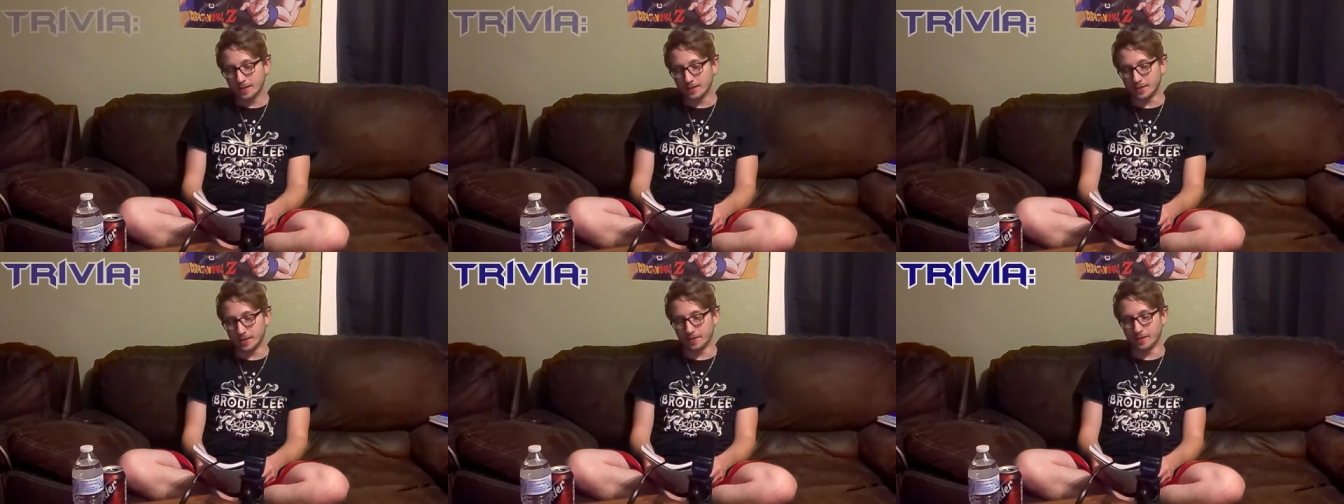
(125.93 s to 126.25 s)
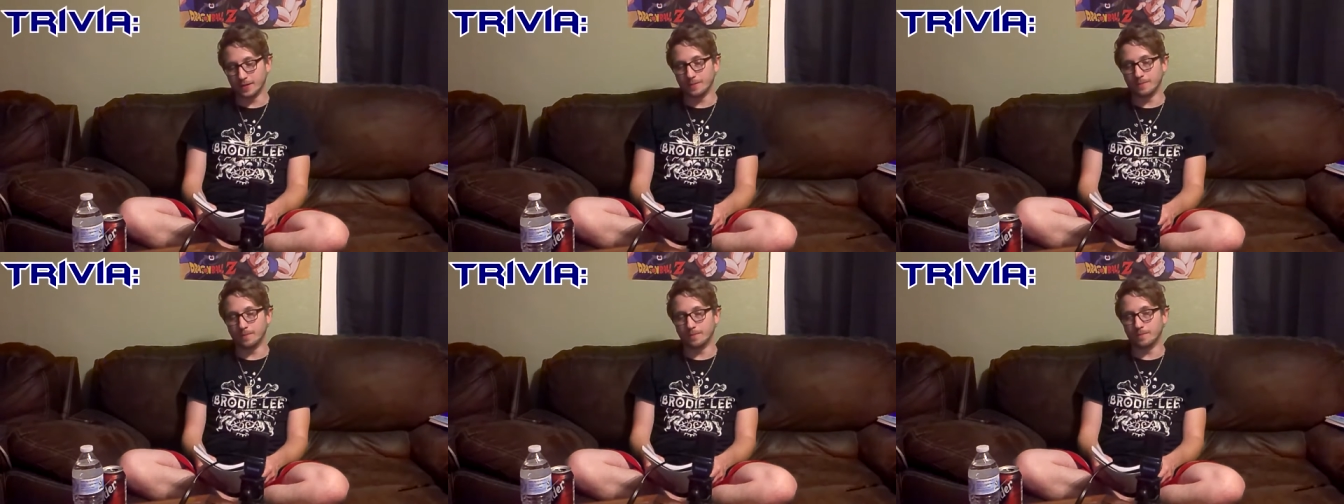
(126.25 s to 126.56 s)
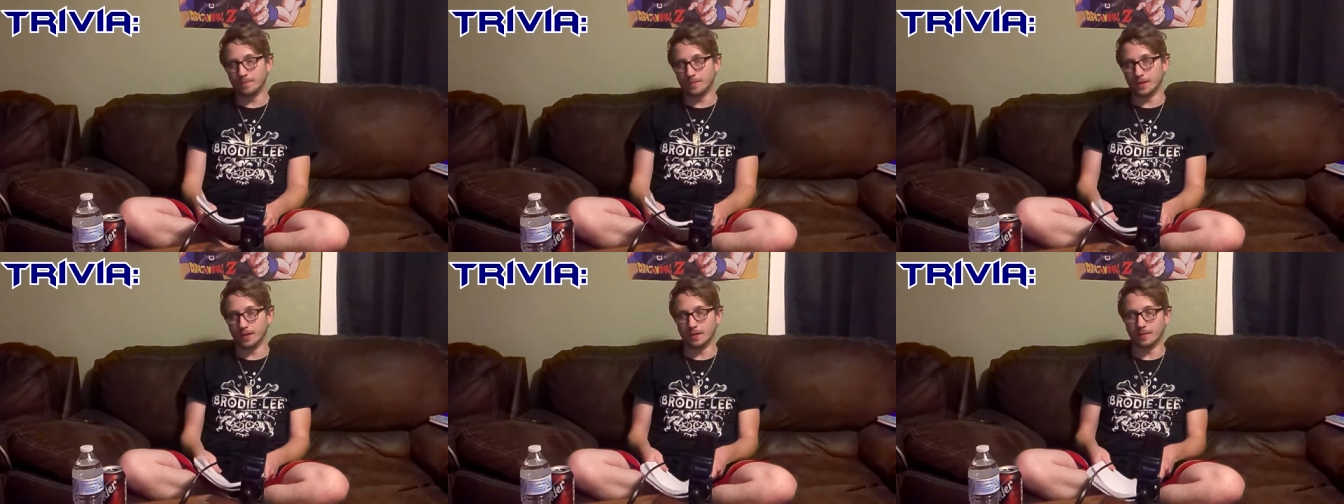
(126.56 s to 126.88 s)

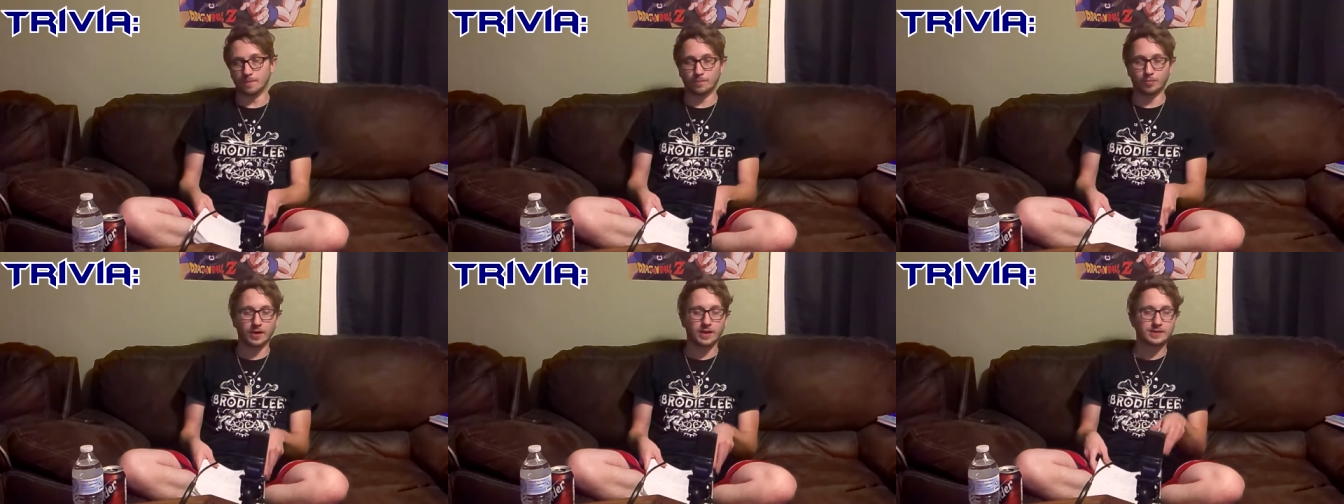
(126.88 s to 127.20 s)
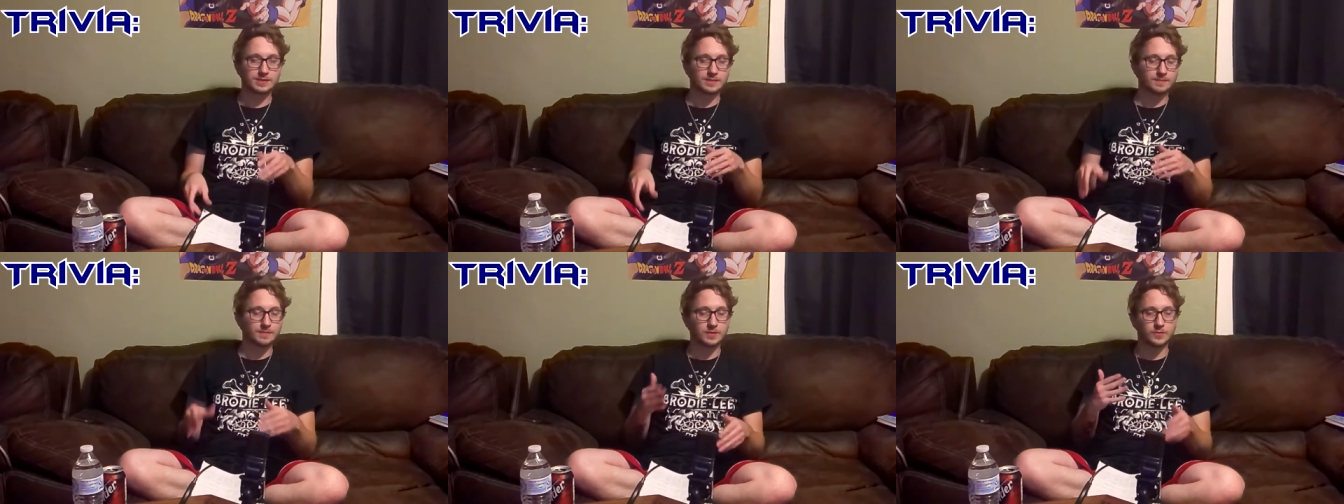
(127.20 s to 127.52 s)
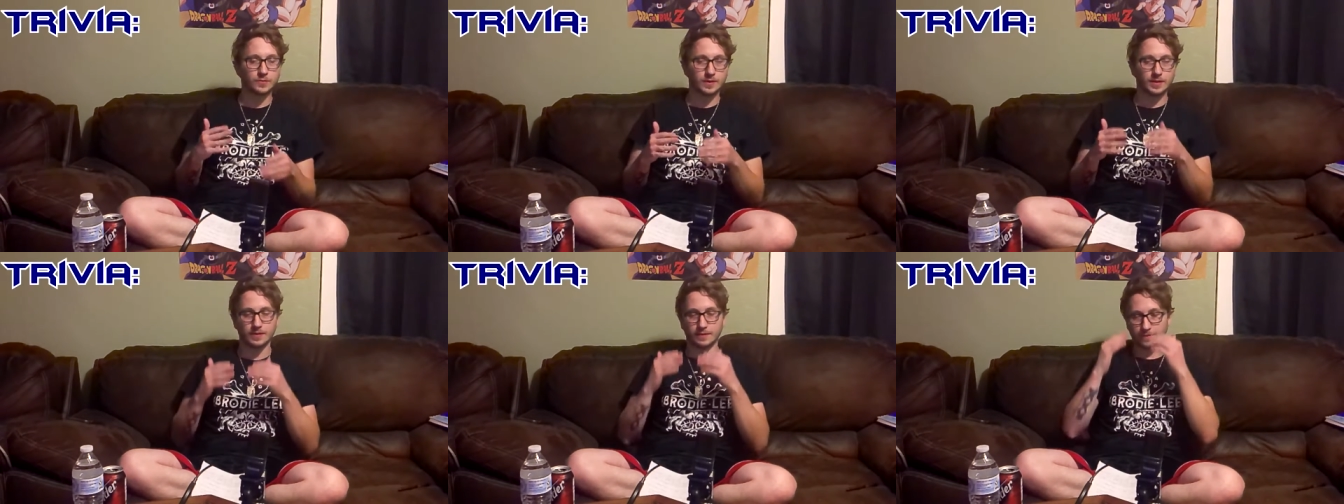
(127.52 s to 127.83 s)
During breaks in
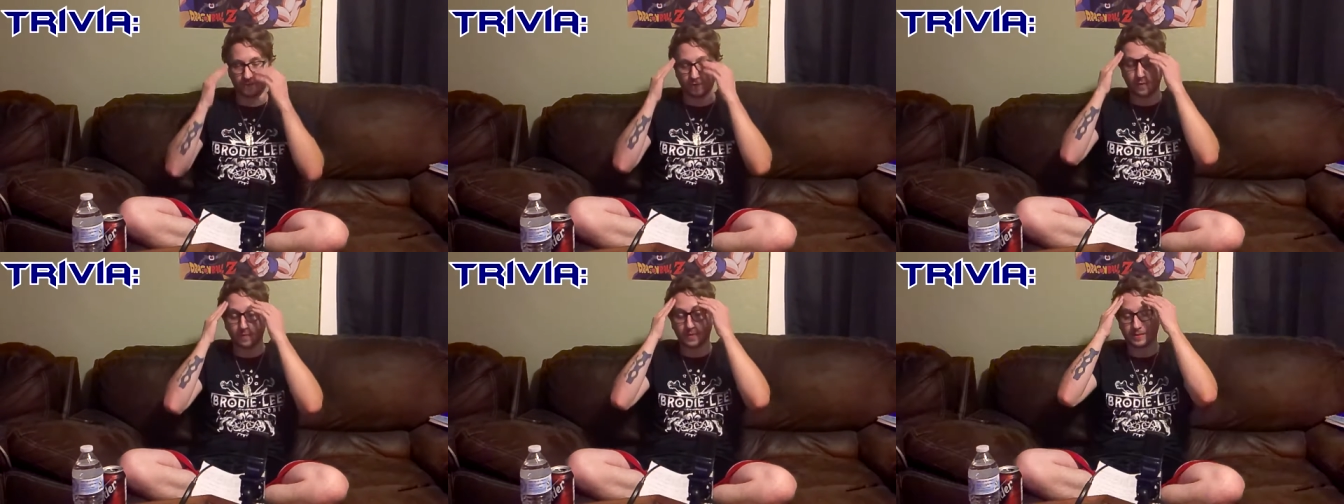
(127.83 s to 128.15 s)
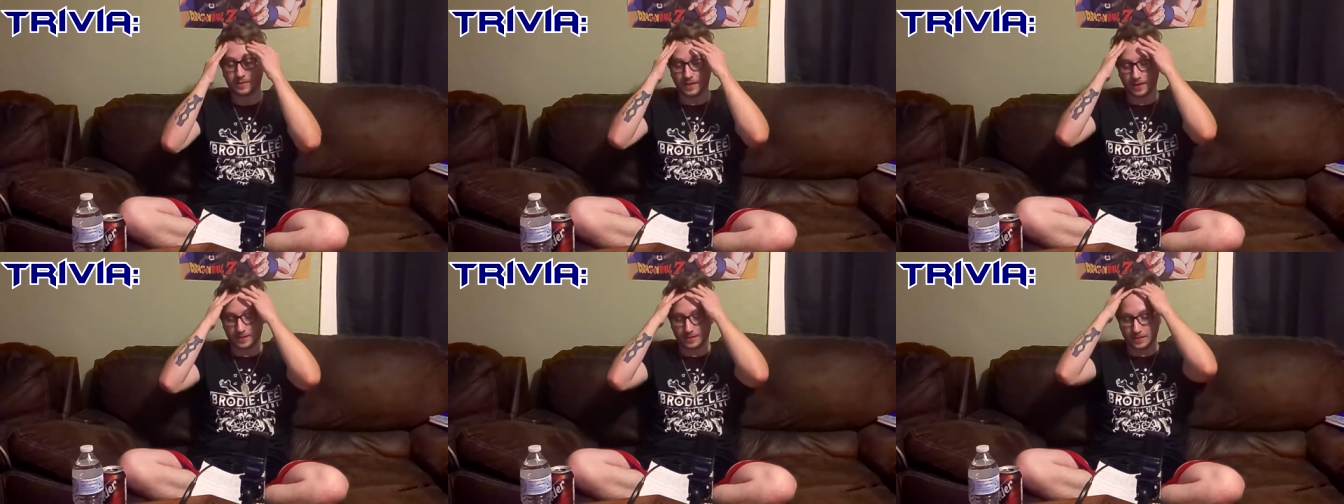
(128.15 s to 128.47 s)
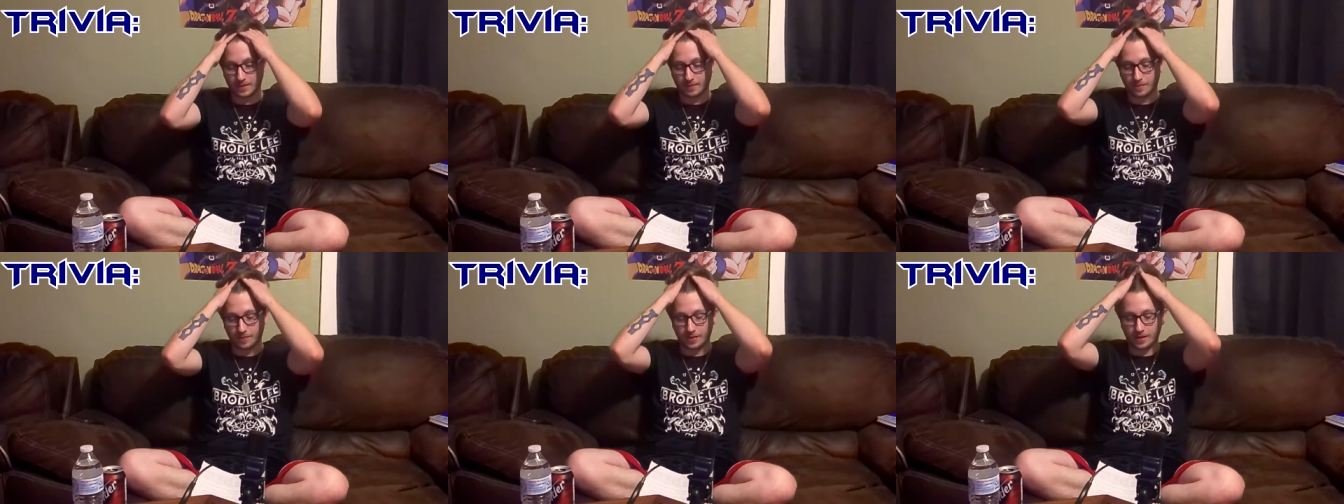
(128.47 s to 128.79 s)
between filming takes
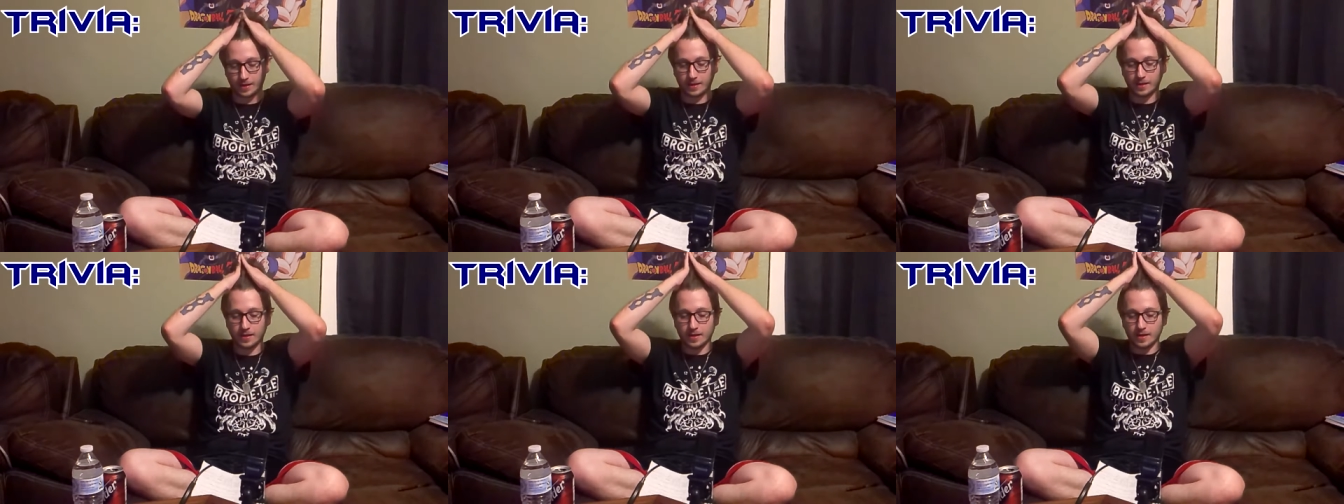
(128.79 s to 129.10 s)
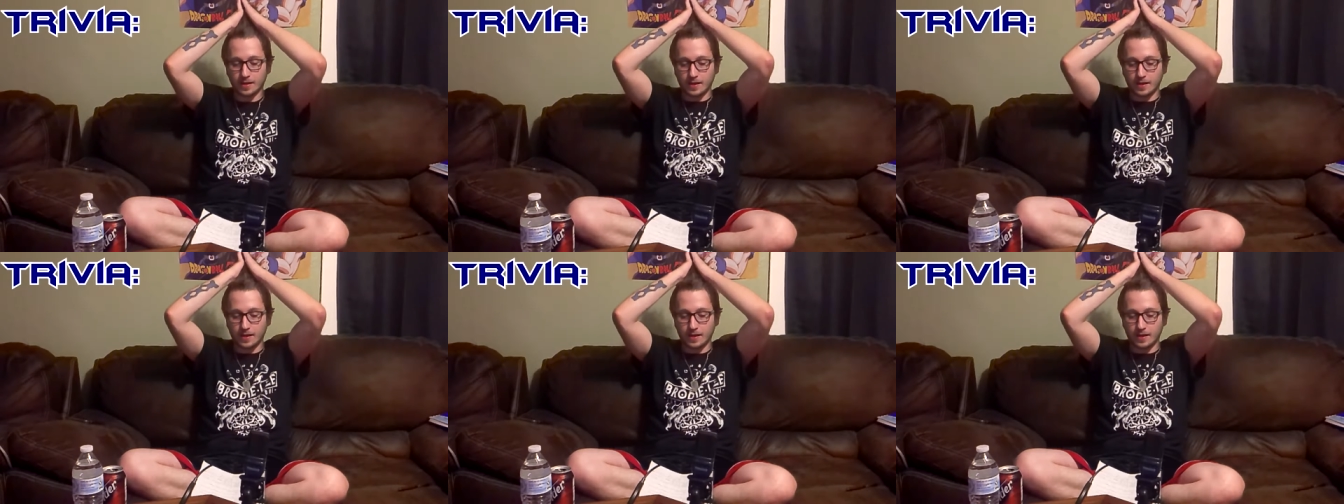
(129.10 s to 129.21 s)
and everything,